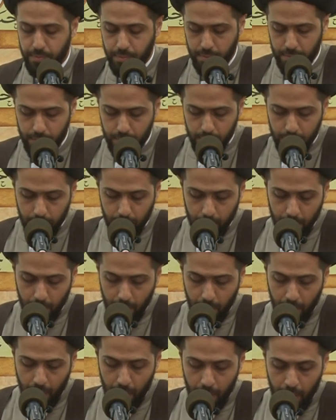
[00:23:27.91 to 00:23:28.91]

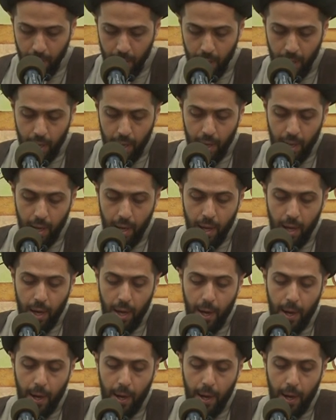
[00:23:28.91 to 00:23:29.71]
Nobody speaks.